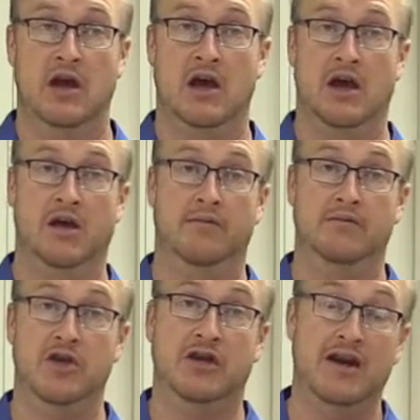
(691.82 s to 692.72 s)

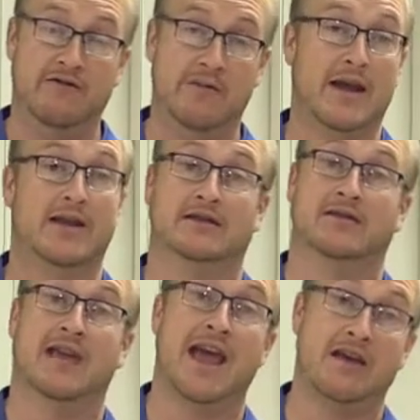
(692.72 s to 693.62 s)
Um, you can even make this
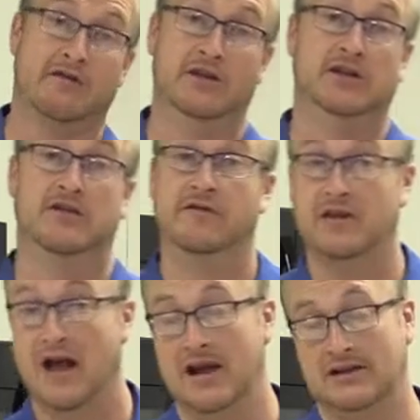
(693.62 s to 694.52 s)
with catfish if you
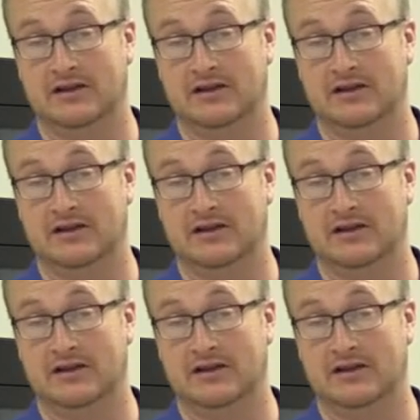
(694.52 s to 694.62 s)
like.